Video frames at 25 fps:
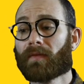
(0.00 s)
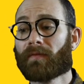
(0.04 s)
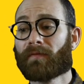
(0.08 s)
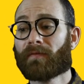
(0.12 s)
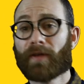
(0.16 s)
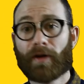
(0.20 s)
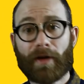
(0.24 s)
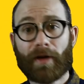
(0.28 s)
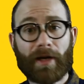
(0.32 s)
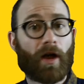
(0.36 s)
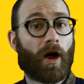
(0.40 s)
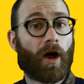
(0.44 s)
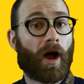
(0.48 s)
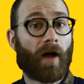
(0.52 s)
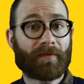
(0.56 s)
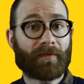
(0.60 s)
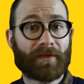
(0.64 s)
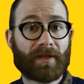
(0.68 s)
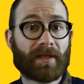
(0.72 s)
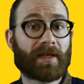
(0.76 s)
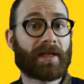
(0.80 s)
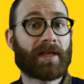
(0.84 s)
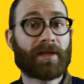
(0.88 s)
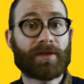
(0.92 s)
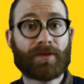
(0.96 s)
very
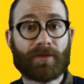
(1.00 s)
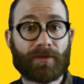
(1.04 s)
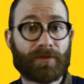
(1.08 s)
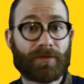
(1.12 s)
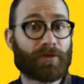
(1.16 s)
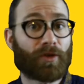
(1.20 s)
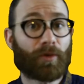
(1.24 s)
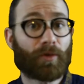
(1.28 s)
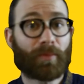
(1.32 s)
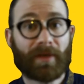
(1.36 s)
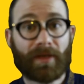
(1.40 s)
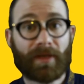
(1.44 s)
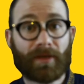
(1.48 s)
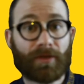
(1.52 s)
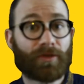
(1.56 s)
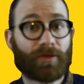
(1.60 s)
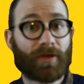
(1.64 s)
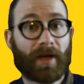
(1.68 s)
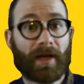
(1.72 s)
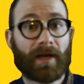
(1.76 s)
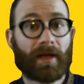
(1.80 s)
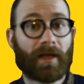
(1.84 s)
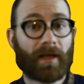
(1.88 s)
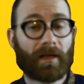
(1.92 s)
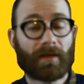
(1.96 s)
often in your interpreting
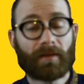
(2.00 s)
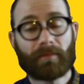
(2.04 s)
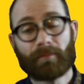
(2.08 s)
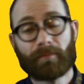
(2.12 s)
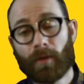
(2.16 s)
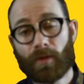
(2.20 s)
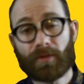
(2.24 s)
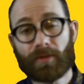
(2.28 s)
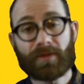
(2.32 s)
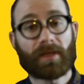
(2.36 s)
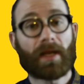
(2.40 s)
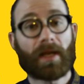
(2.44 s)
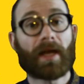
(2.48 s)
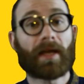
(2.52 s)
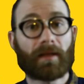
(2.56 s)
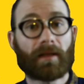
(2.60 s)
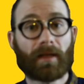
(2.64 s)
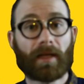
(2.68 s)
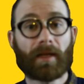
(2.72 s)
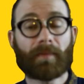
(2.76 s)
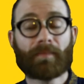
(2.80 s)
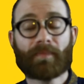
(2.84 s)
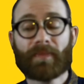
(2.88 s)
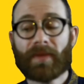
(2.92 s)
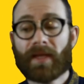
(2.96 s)
training, most
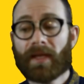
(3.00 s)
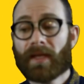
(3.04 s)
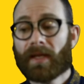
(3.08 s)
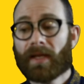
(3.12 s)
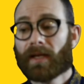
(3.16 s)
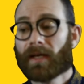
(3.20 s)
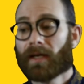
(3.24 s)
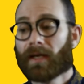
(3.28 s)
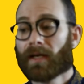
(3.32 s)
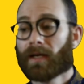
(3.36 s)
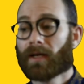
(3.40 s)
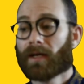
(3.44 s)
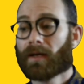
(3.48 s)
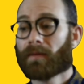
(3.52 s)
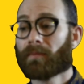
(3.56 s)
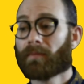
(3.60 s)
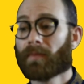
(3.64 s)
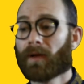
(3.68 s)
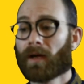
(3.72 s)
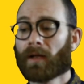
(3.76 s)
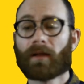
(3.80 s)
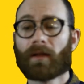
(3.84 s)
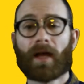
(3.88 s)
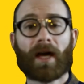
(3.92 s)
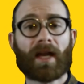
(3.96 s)
likely.
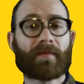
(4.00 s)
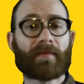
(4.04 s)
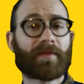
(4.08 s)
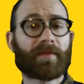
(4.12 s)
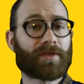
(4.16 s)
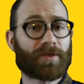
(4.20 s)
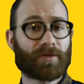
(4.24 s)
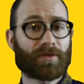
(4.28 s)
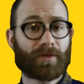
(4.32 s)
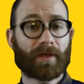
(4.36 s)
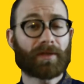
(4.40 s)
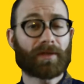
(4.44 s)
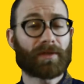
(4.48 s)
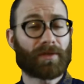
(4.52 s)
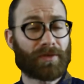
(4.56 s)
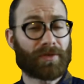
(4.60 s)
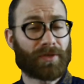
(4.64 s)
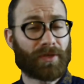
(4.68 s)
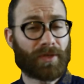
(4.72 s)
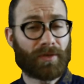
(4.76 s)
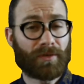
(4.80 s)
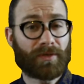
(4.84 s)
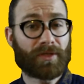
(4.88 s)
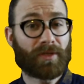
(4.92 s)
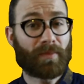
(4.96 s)
A lot of
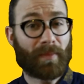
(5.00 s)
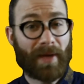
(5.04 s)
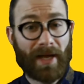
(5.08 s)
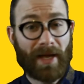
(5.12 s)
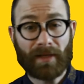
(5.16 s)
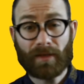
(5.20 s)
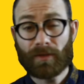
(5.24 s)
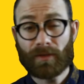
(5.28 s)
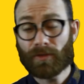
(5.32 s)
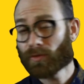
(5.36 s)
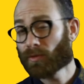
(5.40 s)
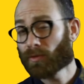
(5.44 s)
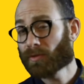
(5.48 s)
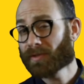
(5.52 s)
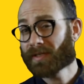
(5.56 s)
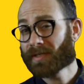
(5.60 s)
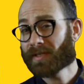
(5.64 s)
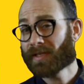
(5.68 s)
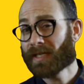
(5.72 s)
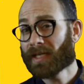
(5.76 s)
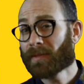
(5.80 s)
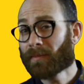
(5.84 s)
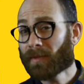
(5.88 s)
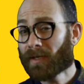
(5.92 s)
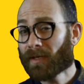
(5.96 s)
instructors use demand control
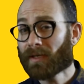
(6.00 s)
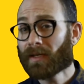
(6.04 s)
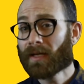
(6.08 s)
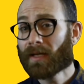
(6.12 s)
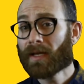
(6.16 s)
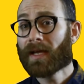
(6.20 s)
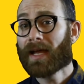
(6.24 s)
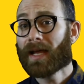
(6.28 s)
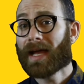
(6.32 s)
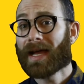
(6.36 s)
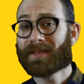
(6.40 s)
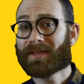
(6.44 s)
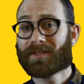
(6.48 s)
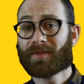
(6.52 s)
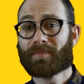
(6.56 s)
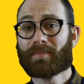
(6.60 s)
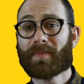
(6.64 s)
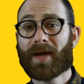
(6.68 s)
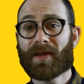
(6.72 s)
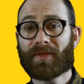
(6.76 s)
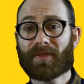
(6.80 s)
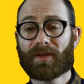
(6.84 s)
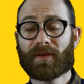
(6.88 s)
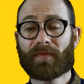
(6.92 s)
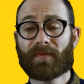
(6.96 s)
schema as a
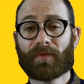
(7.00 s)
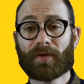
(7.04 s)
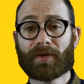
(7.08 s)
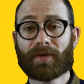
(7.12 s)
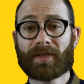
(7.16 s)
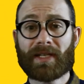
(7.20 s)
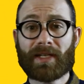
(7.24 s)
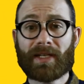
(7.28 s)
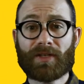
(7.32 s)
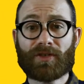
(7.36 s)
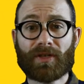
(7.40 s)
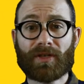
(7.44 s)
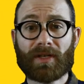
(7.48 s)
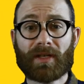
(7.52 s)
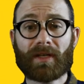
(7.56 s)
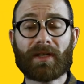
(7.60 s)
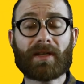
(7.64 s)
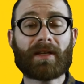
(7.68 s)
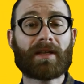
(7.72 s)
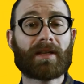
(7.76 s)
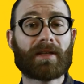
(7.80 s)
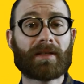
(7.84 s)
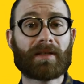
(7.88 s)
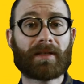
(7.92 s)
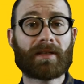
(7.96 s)
method for teaching,
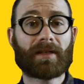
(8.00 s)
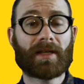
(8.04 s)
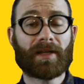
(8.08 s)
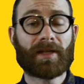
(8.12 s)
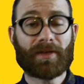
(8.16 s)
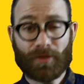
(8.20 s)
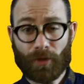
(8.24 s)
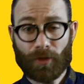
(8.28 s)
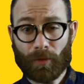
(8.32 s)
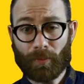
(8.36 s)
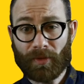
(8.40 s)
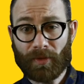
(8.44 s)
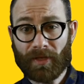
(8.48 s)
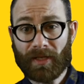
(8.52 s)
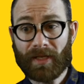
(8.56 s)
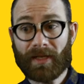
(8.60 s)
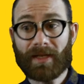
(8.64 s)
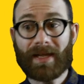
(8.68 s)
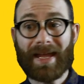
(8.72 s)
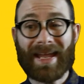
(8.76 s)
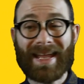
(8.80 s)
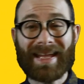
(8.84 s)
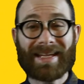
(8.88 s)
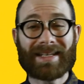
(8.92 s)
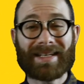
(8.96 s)

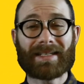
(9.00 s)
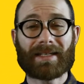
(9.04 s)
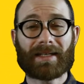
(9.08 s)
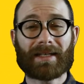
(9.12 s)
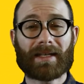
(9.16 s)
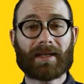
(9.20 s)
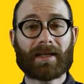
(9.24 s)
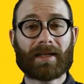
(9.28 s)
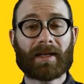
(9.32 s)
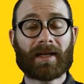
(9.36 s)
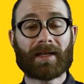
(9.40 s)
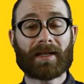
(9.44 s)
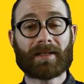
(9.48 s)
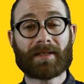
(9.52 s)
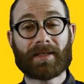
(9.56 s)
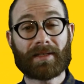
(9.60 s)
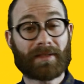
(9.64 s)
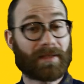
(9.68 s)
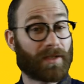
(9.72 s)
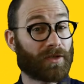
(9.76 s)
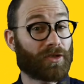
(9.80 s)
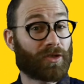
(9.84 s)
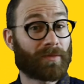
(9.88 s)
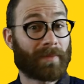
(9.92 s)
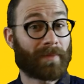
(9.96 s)
interpreting, and
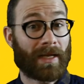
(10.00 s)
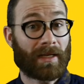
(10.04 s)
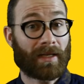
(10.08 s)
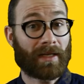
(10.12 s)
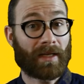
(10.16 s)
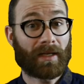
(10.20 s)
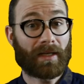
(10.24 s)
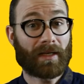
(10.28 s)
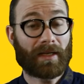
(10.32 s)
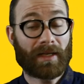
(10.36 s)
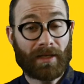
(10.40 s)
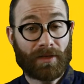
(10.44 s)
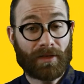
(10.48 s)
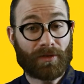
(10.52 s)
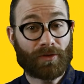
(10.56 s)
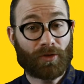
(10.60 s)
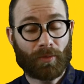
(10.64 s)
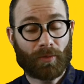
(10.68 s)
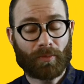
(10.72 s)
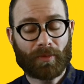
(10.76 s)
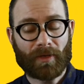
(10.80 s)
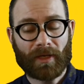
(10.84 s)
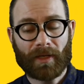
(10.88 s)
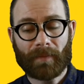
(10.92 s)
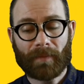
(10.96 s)
decision making in
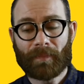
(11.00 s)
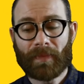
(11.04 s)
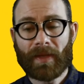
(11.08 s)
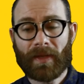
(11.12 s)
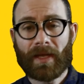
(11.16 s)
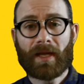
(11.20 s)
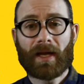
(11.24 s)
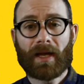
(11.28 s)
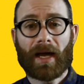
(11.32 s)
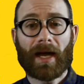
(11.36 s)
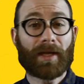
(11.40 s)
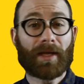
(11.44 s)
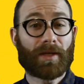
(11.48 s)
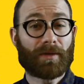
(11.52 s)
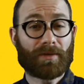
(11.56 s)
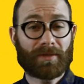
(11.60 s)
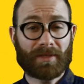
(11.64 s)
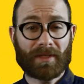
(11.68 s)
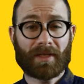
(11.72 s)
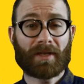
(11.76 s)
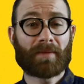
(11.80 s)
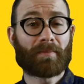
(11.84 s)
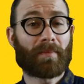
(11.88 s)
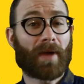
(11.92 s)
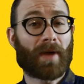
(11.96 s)
interpreting. I use
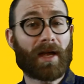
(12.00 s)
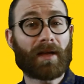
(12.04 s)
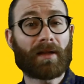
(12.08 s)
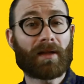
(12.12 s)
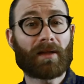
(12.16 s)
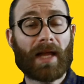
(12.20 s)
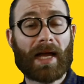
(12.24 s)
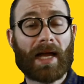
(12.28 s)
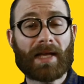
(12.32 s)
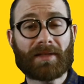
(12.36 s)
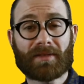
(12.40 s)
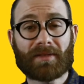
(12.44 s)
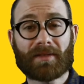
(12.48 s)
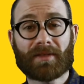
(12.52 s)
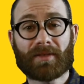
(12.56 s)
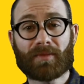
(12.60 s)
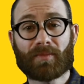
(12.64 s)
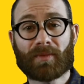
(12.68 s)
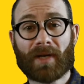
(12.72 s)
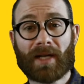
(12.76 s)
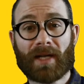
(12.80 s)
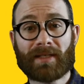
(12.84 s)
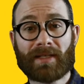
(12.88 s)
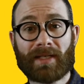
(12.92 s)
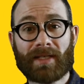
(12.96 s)
it in my classes
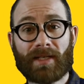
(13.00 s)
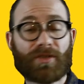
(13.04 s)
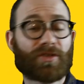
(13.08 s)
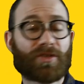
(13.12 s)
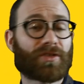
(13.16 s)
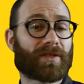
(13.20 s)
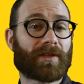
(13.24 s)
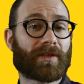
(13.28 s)
when I teach